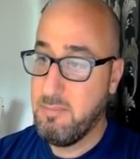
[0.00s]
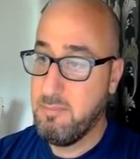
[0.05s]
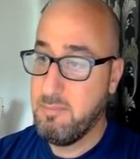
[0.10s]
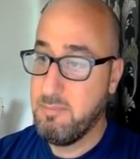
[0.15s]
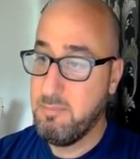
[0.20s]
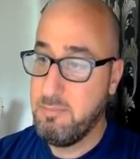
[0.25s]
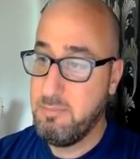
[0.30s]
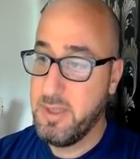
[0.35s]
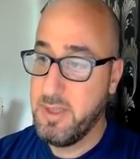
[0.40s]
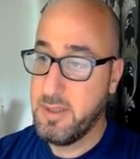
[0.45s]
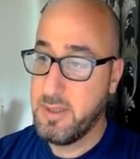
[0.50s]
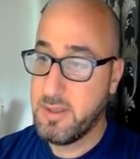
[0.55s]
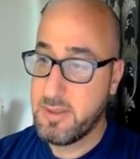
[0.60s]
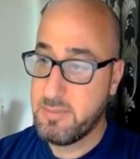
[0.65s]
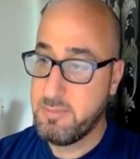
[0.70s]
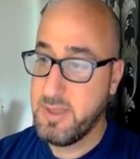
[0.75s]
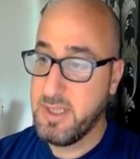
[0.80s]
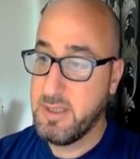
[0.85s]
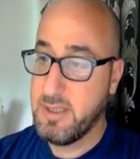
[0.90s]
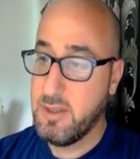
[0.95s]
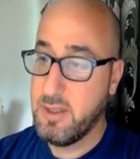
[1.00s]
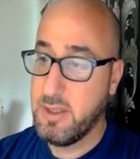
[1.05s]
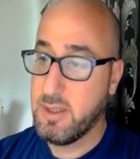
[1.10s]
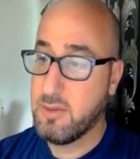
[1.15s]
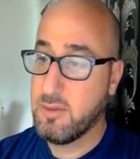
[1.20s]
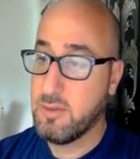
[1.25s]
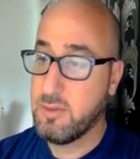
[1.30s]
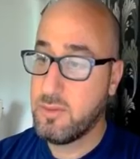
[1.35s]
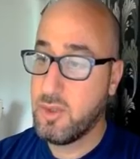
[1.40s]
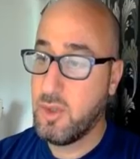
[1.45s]
bears been in
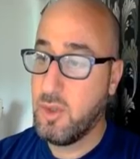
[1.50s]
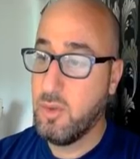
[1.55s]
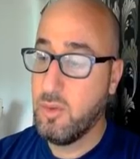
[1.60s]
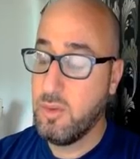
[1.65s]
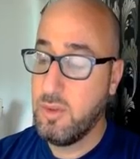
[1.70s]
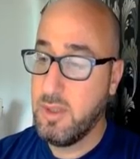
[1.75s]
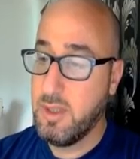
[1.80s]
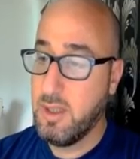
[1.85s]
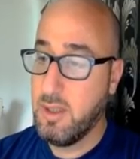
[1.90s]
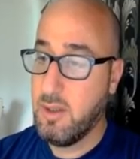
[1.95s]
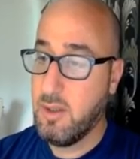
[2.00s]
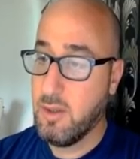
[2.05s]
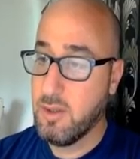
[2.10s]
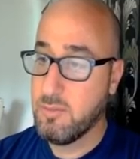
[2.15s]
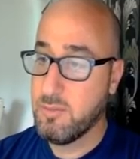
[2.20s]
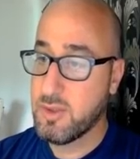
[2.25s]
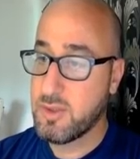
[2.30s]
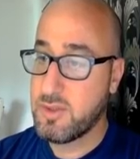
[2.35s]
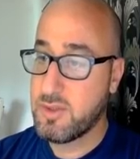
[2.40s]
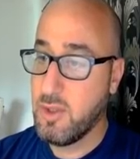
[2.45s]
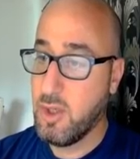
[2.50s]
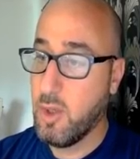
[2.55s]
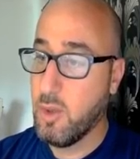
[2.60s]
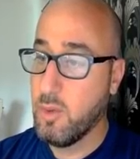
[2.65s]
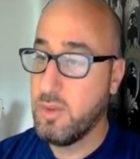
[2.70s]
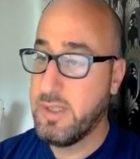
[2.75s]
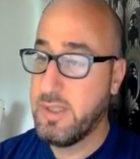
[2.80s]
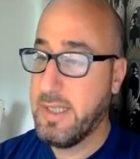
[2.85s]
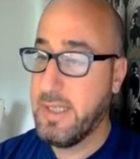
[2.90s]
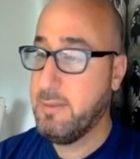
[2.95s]
control uh, almost the
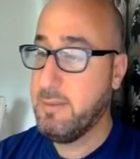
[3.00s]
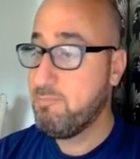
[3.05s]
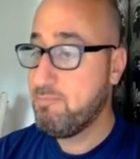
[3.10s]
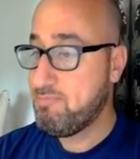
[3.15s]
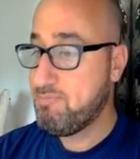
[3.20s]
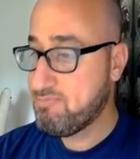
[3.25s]
whole day